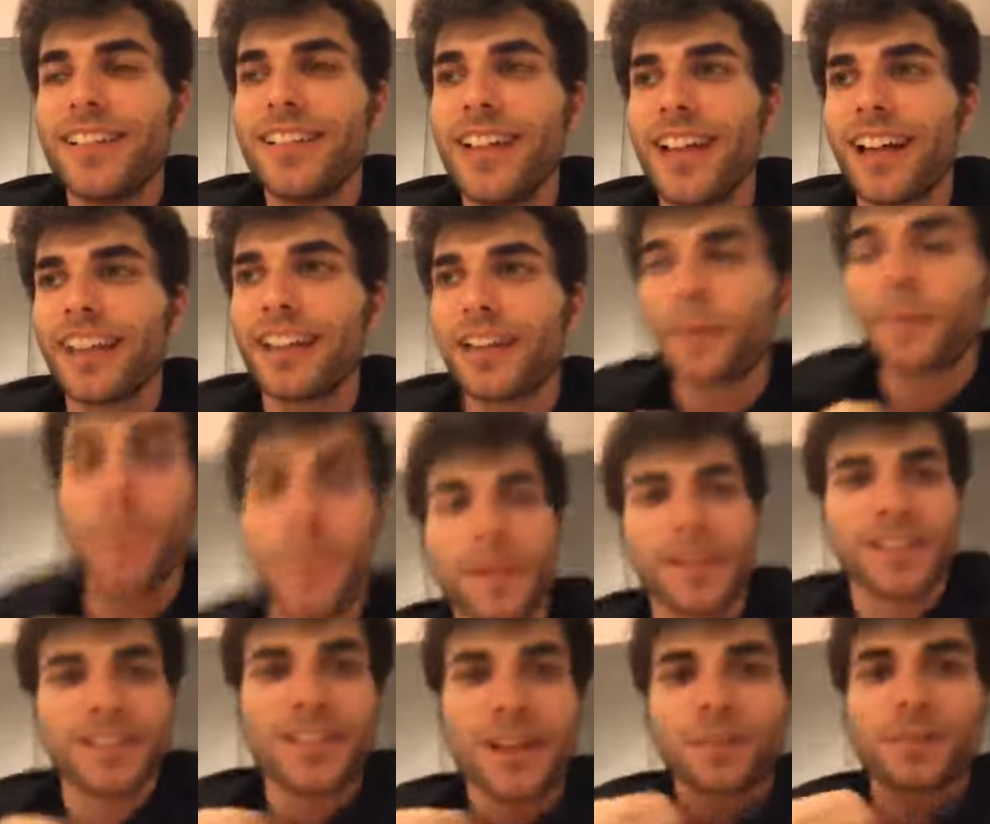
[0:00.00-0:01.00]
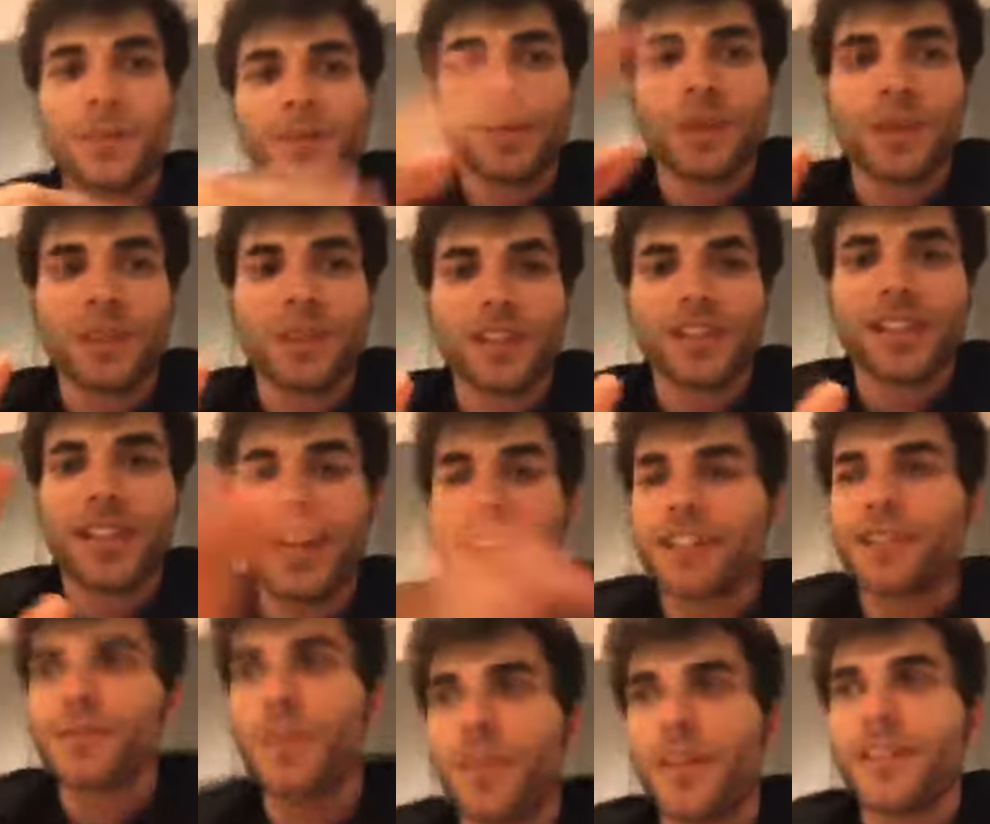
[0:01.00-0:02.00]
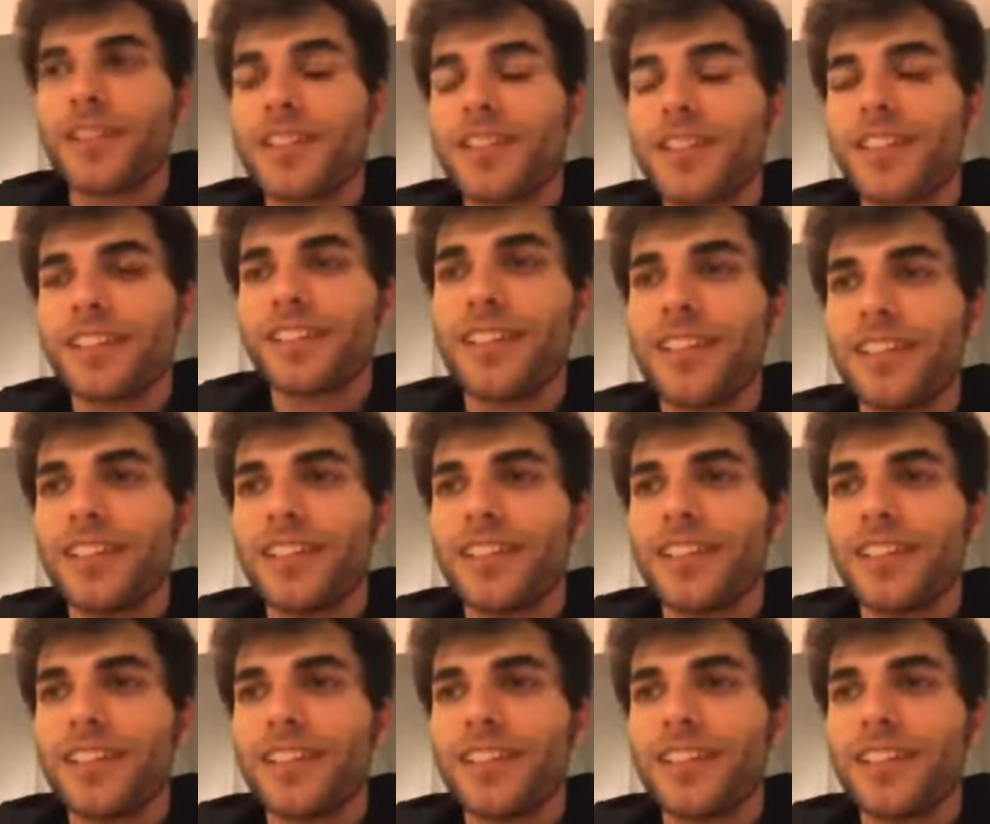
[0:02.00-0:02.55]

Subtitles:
I completely stopped going to class once and